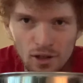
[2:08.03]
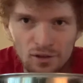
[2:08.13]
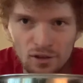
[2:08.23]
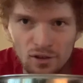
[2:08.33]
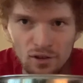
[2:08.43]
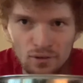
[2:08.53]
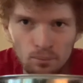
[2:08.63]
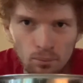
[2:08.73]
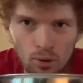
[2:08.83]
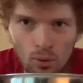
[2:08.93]
it's in this
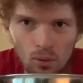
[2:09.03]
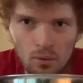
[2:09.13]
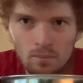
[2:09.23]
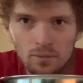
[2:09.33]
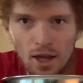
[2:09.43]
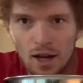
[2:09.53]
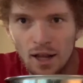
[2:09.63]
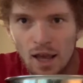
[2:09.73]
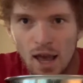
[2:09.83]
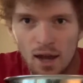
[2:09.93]
bowl that I
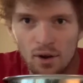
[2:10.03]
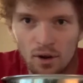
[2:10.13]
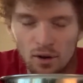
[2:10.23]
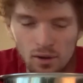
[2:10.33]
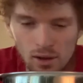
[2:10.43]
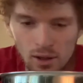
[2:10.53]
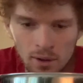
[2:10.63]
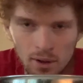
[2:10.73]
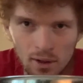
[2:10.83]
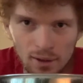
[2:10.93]
had on
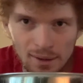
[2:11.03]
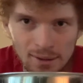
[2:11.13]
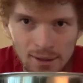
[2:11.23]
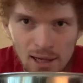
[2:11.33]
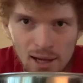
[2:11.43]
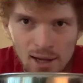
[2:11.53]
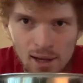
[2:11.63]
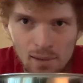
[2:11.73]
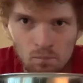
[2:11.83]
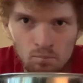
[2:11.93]
the
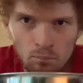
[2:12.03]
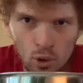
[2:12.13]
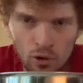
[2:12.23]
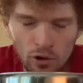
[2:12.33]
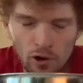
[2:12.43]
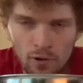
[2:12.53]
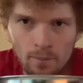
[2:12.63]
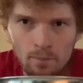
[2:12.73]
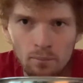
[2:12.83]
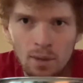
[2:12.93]
burner.
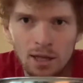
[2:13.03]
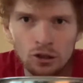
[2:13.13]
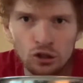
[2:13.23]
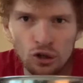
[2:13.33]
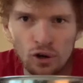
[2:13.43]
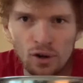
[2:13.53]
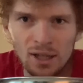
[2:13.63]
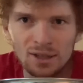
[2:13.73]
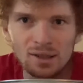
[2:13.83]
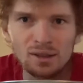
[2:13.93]
Make sure
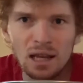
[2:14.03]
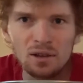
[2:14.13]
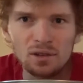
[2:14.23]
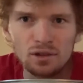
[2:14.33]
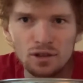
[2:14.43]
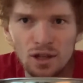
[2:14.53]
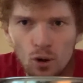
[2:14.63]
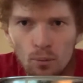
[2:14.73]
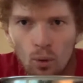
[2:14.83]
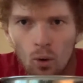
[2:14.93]
it's a stainless steel
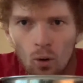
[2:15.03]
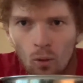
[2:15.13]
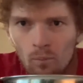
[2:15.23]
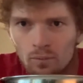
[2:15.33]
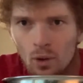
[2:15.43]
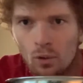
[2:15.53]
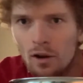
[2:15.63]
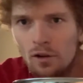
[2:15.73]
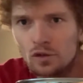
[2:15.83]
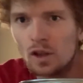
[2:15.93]
bowl or
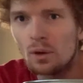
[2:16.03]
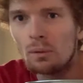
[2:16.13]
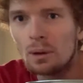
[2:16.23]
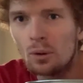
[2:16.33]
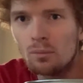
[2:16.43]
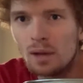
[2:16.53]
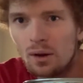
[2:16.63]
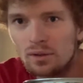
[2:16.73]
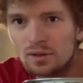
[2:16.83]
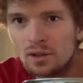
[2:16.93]
else it will
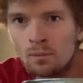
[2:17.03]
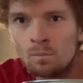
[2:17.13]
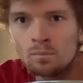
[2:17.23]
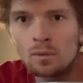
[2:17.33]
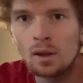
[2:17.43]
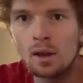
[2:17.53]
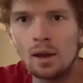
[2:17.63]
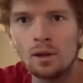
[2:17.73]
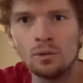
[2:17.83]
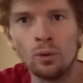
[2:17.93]
melt
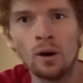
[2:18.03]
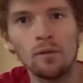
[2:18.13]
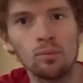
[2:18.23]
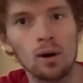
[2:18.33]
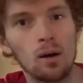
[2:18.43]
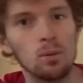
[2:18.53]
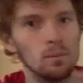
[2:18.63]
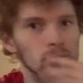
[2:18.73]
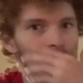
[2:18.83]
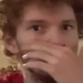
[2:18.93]
and you will have problems.